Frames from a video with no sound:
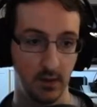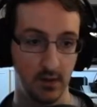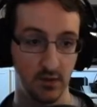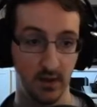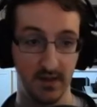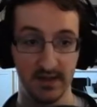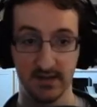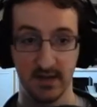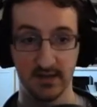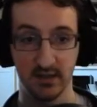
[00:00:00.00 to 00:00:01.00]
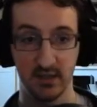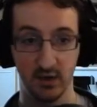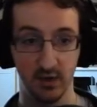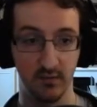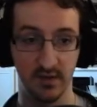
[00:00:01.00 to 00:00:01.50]
So, and that's actually all
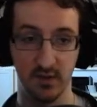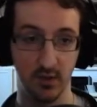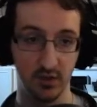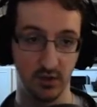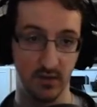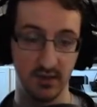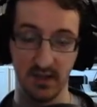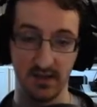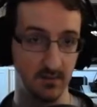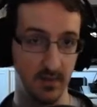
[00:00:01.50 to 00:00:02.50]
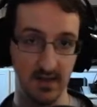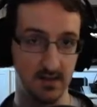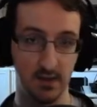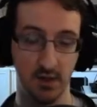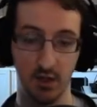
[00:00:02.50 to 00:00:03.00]
there is to it. So there actually isn't many
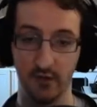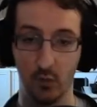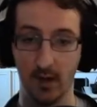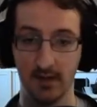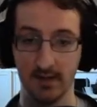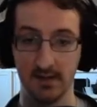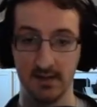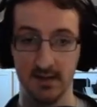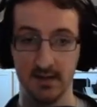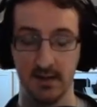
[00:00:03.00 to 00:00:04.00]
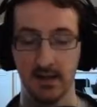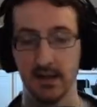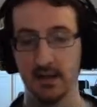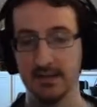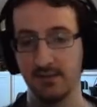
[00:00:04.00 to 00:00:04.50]
skills at all for Wide Lance. It's
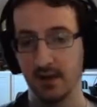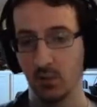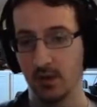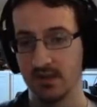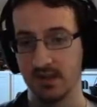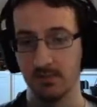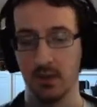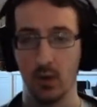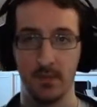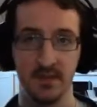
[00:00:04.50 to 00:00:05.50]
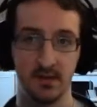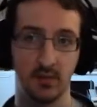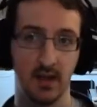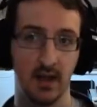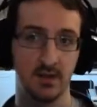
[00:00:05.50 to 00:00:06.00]
definitely one of the simpler weapons in
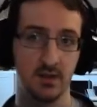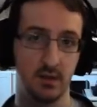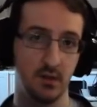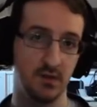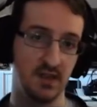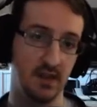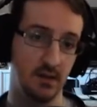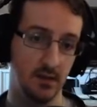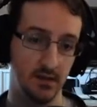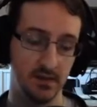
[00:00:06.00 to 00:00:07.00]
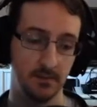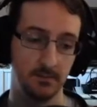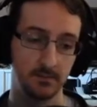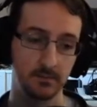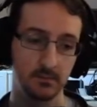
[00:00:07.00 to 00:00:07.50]
regards to skills.
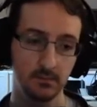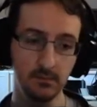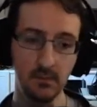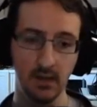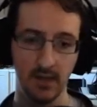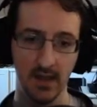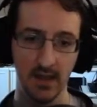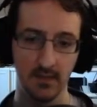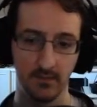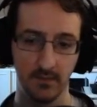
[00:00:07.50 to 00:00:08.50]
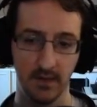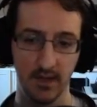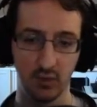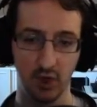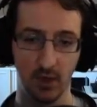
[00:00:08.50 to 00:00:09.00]
The
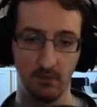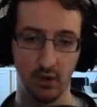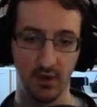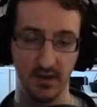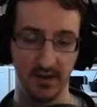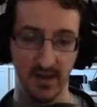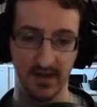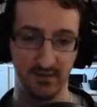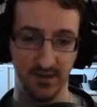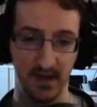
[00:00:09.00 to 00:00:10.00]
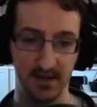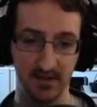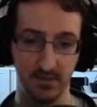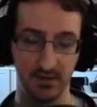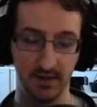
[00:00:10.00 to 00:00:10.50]
actual combo, again, is fairly
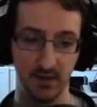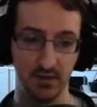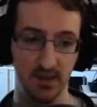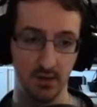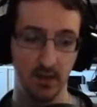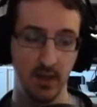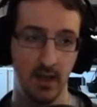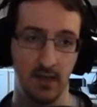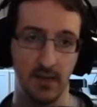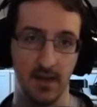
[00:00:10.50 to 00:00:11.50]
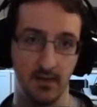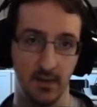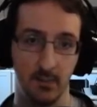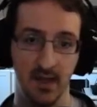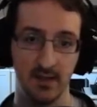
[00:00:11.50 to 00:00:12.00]
simple to get used to. The
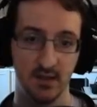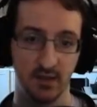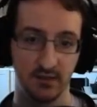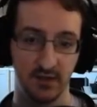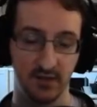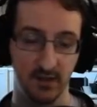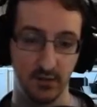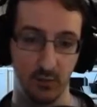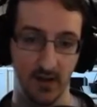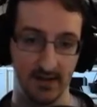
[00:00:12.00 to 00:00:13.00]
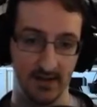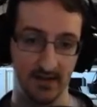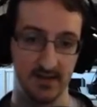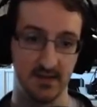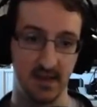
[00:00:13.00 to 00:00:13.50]
main sort of difficulty with Wide
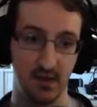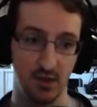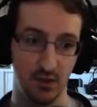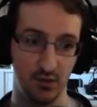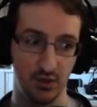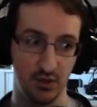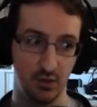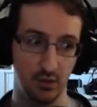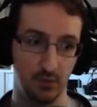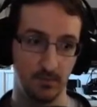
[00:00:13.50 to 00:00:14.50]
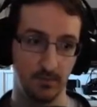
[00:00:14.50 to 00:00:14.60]
Lance is getting used to